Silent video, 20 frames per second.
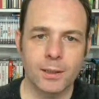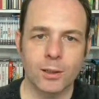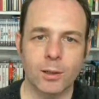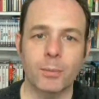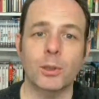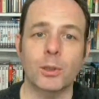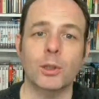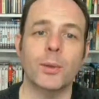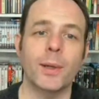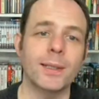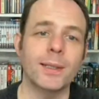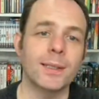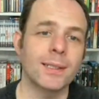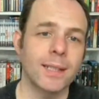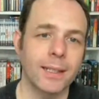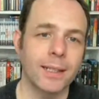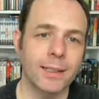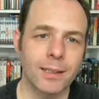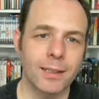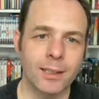number
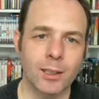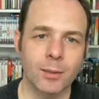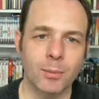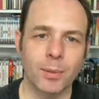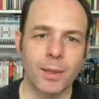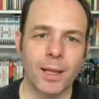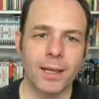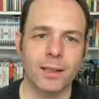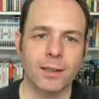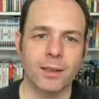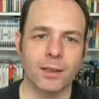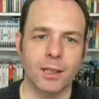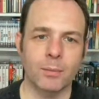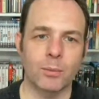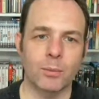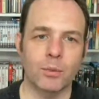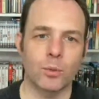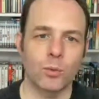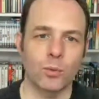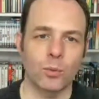29 in the Black
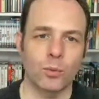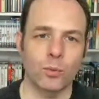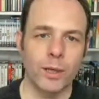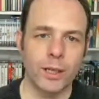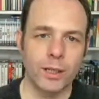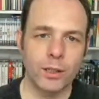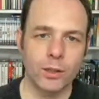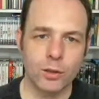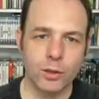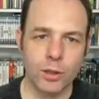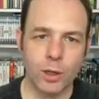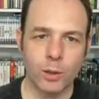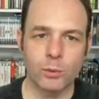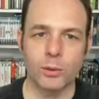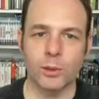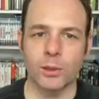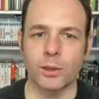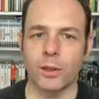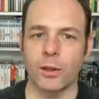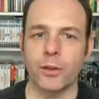Label range, out
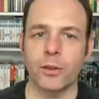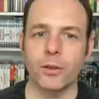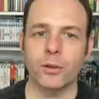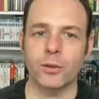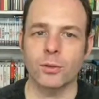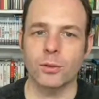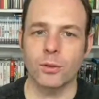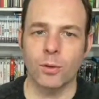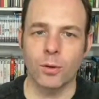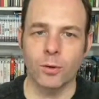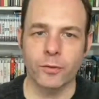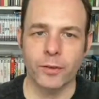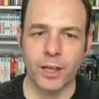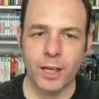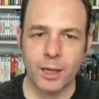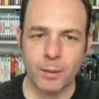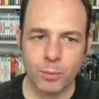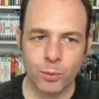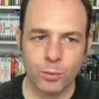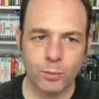on the 3rd of
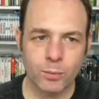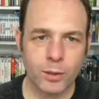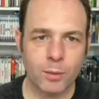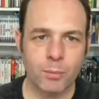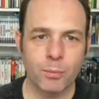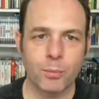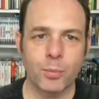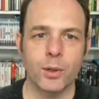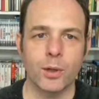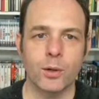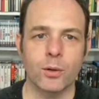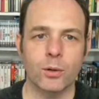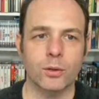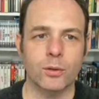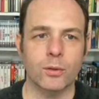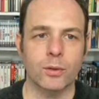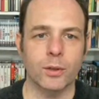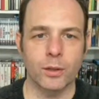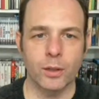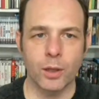April. You can
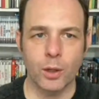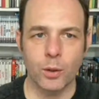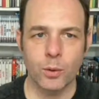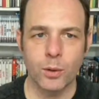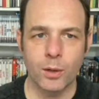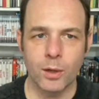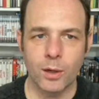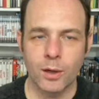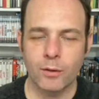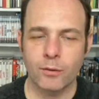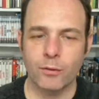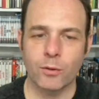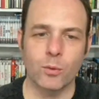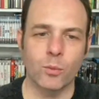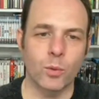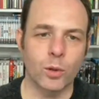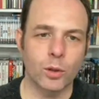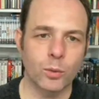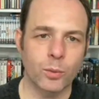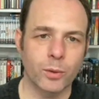pre-order it now from
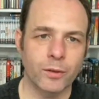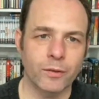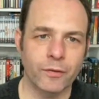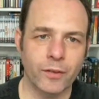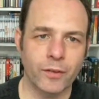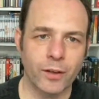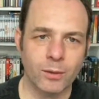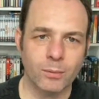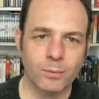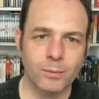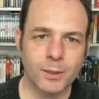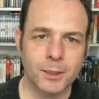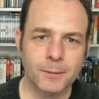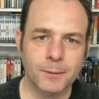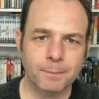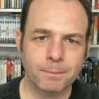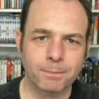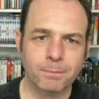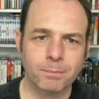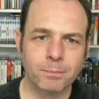101 Films.
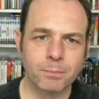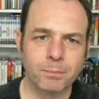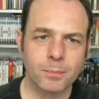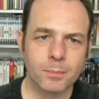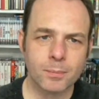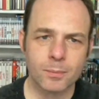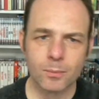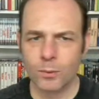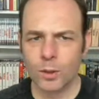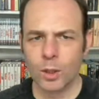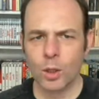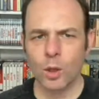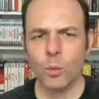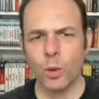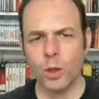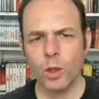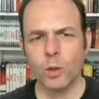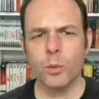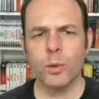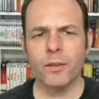
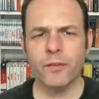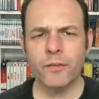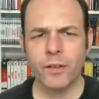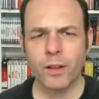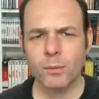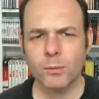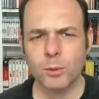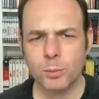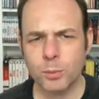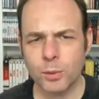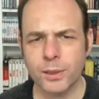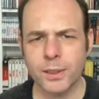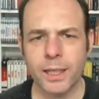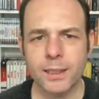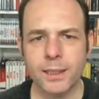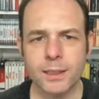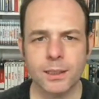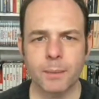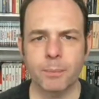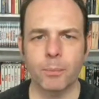101 Films
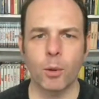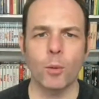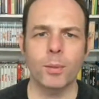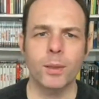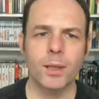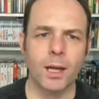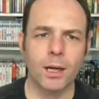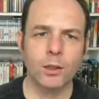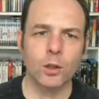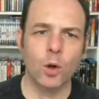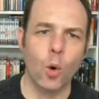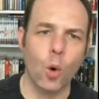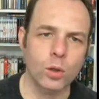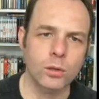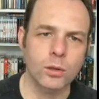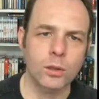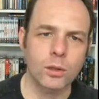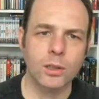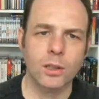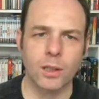presents the Bob Clark
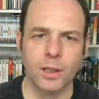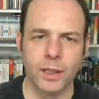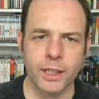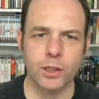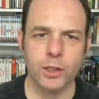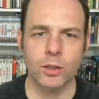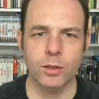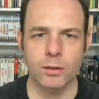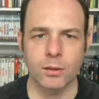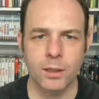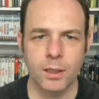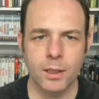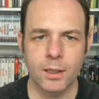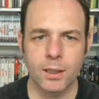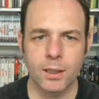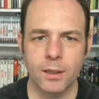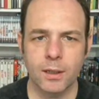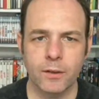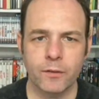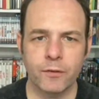Horror Collection,
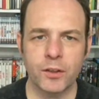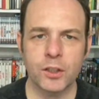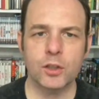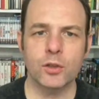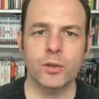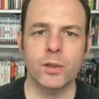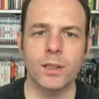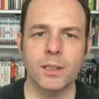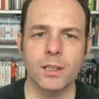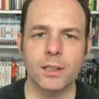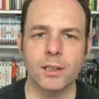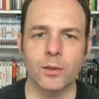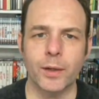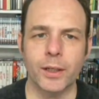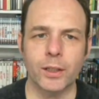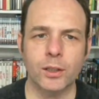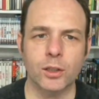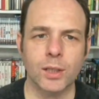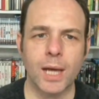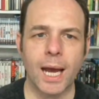featuring the
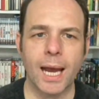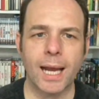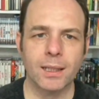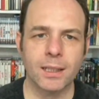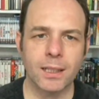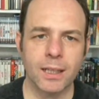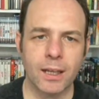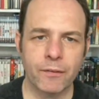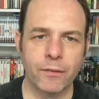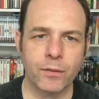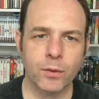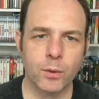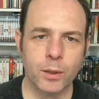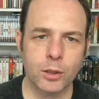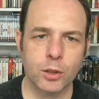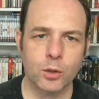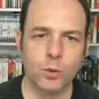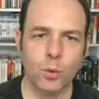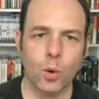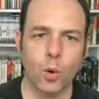director's highly
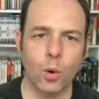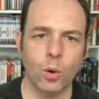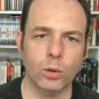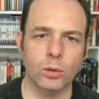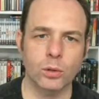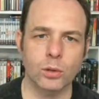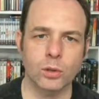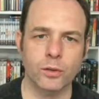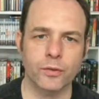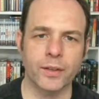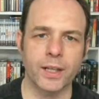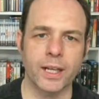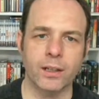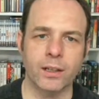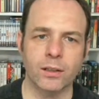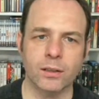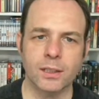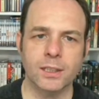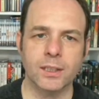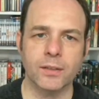influential horrors of the
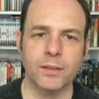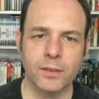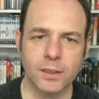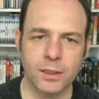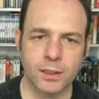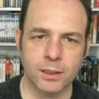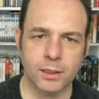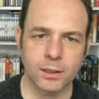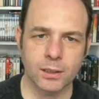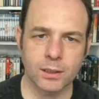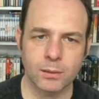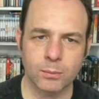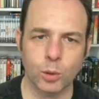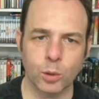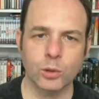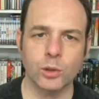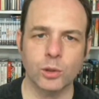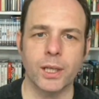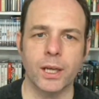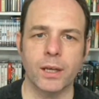early 70s,
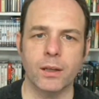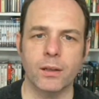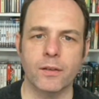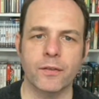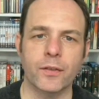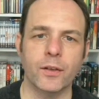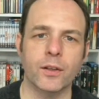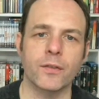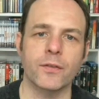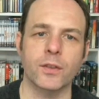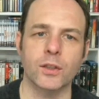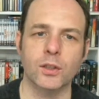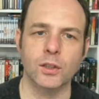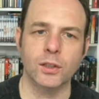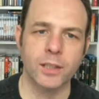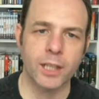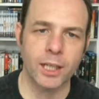brought together for the first